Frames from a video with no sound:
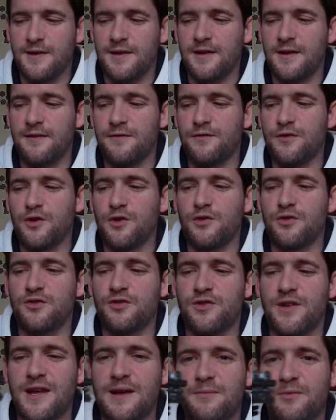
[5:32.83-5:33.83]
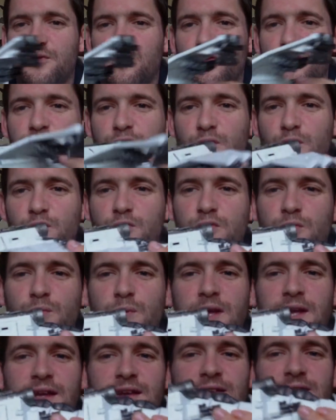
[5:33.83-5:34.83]
If you snapped off all the
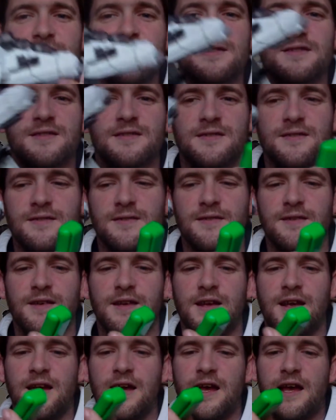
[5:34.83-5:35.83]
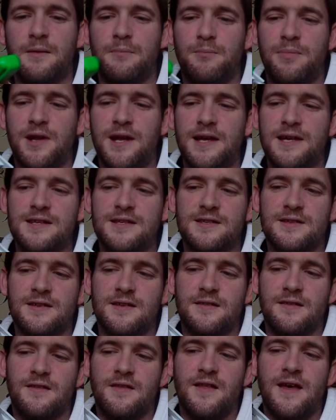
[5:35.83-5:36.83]
wings and placed
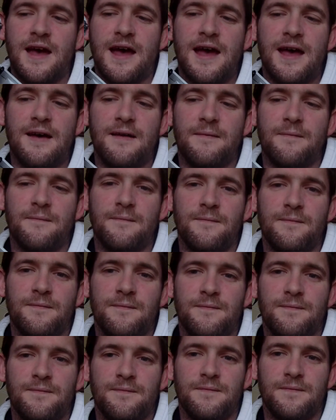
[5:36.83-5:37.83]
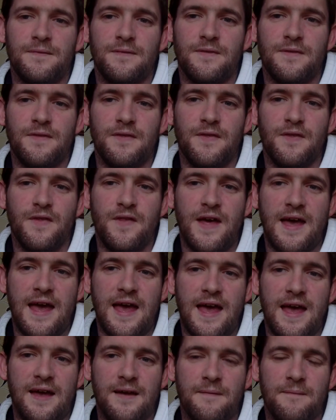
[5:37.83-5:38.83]
that
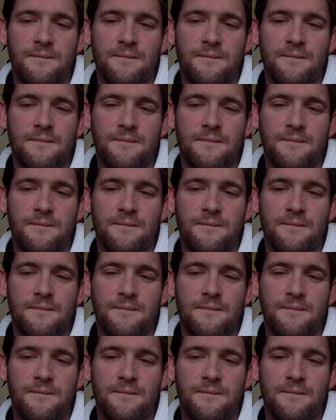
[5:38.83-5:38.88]
there,